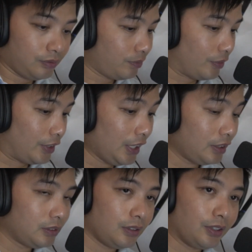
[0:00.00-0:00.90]

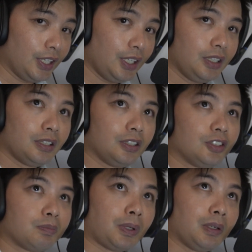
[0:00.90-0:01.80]
that there
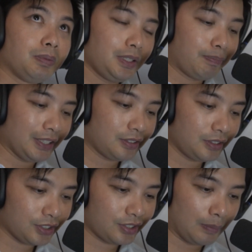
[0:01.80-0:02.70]
probably basically
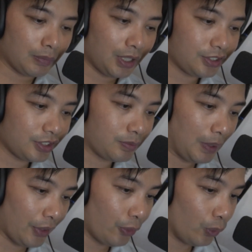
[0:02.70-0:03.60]
just summarizes
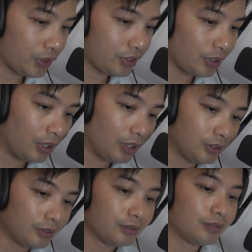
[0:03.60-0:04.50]
my thoughts
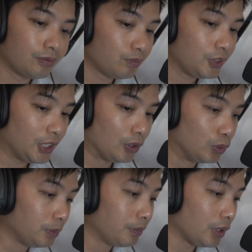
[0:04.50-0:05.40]
on,
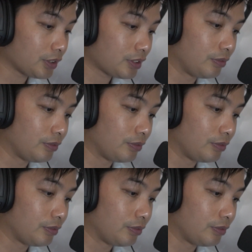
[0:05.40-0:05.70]
loop knots